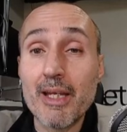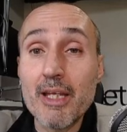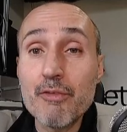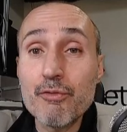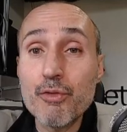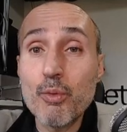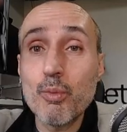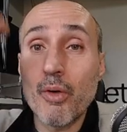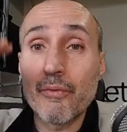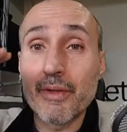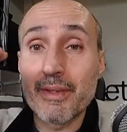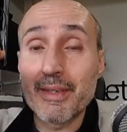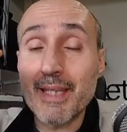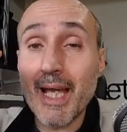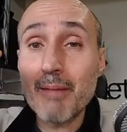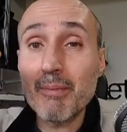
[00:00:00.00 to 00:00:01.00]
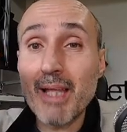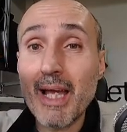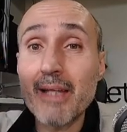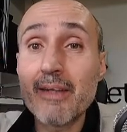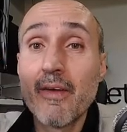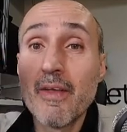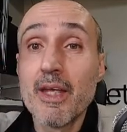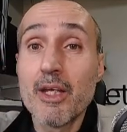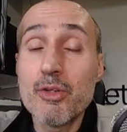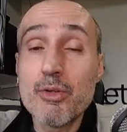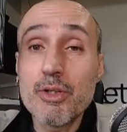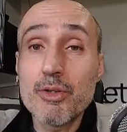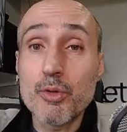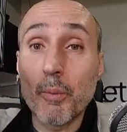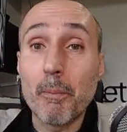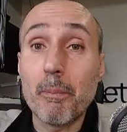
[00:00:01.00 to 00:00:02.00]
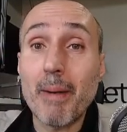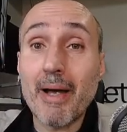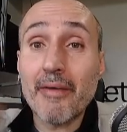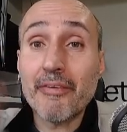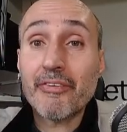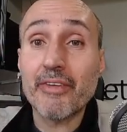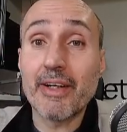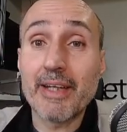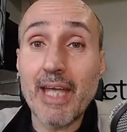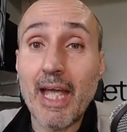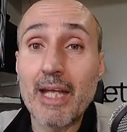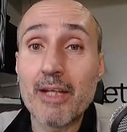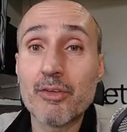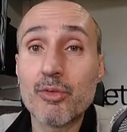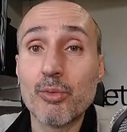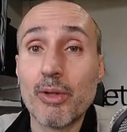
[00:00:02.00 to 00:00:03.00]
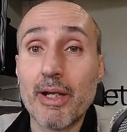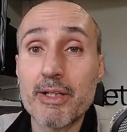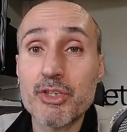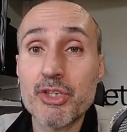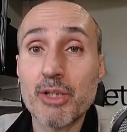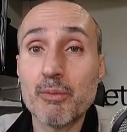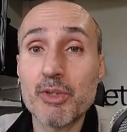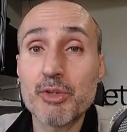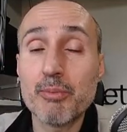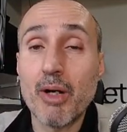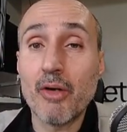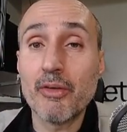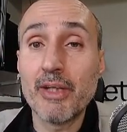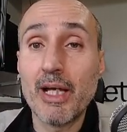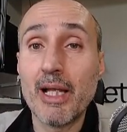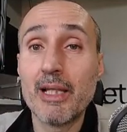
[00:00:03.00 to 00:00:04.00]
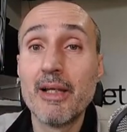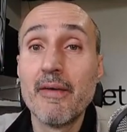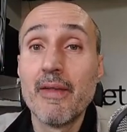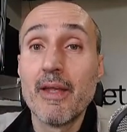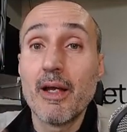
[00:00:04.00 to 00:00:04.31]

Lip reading: if you want the timeline, you need to pass again to a large language model,